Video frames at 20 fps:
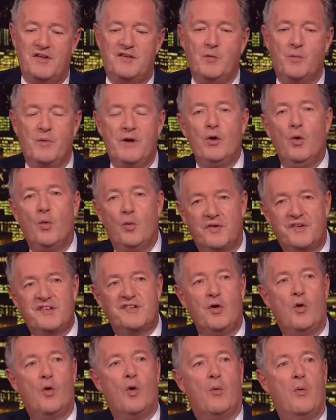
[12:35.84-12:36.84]
is we all
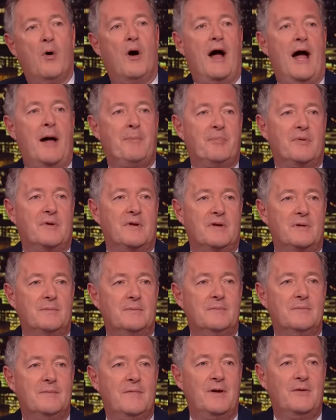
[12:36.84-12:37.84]
saw what happened.
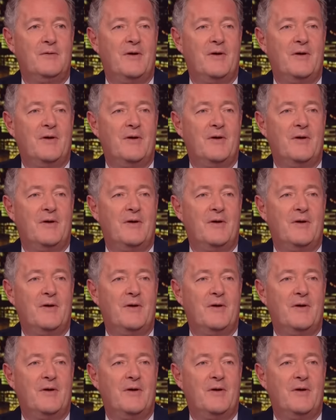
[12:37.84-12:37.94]
Yeah.